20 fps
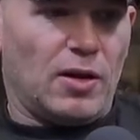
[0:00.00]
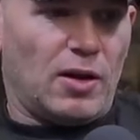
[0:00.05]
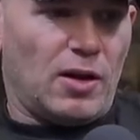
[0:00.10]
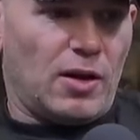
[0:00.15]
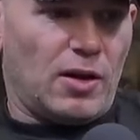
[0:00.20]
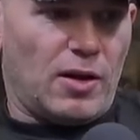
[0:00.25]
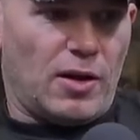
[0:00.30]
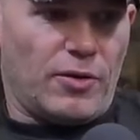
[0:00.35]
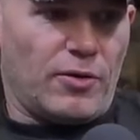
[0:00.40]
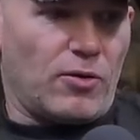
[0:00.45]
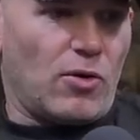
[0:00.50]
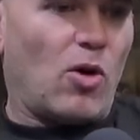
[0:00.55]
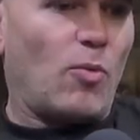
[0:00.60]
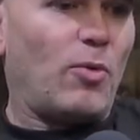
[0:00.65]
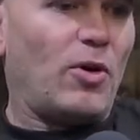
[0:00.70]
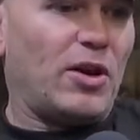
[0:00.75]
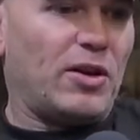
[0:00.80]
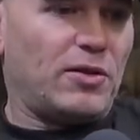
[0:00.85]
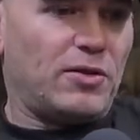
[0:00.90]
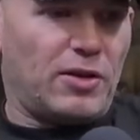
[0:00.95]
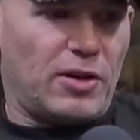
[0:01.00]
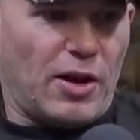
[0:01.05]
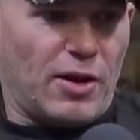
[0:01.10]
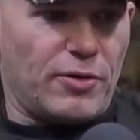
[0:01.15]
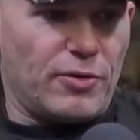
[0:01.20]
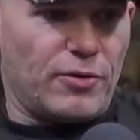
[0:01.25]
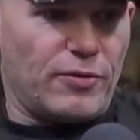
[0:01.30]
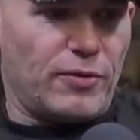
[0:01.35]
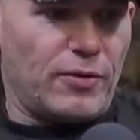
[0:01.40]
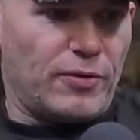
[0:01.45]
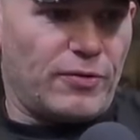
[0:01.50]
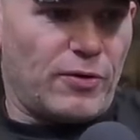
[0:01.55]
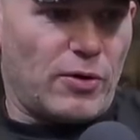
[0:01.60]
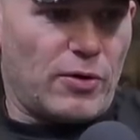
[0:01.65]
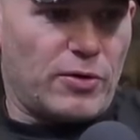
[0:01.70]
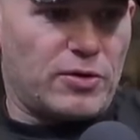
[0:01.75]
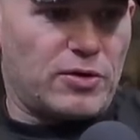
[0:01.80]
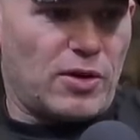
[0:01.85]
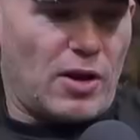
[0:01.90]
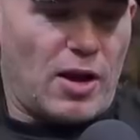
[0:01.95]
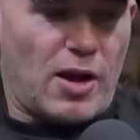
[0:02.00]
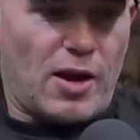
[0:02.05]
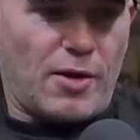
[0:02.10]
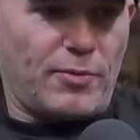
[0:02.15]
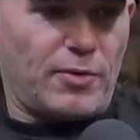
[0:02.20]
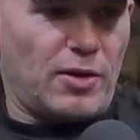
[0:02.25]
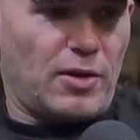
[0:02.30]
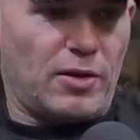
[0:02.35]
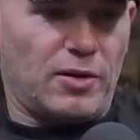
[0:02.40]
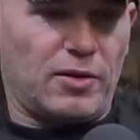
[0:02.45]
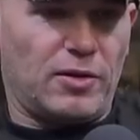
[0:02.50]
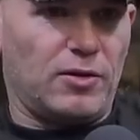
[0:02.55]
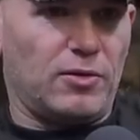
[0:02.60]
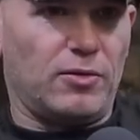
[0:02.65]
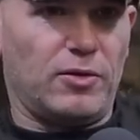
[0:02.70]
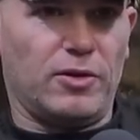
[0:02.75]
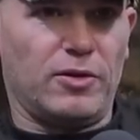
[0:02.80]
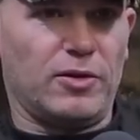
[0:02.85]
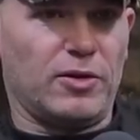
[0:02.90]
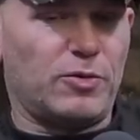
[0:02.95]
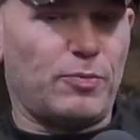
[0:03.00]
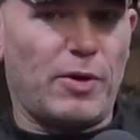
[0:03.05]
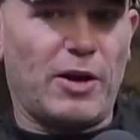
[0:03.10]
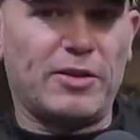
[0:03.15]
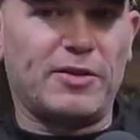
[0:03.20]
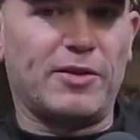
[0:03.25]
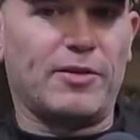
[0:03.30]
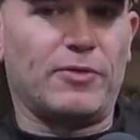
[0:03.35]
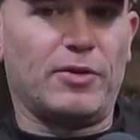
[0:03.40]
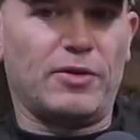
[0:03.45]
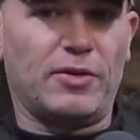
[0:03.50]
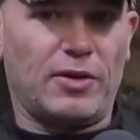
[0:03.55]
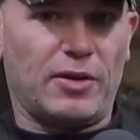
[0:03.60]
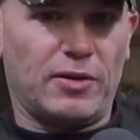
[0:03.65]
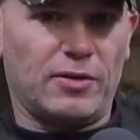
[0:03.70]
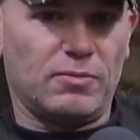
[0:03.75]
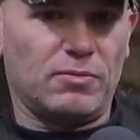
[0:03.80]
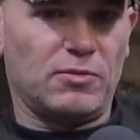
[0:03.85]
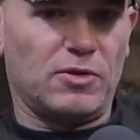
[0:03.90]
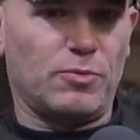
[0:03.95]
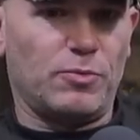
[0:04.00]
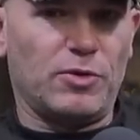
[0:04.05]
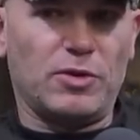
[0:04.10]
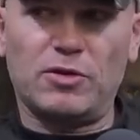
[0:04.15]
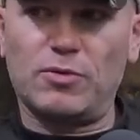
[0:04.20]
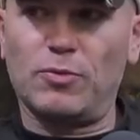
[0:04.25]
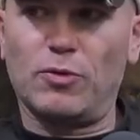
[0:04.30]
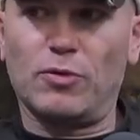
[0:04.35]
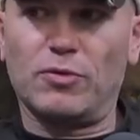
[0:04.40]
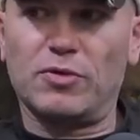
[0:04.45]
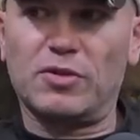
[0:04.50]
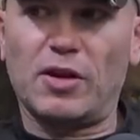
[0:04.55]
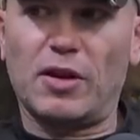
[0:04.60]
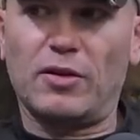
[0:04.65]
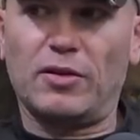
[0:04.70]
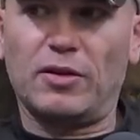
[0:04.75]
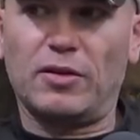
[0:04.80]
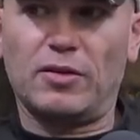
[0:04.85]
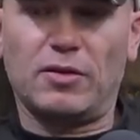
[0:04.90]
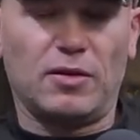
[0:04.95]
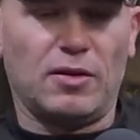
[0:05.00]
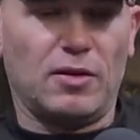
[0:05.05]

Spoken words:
And they're all playing together for the first time. Like, you didn't expect everything to be smooth sailing.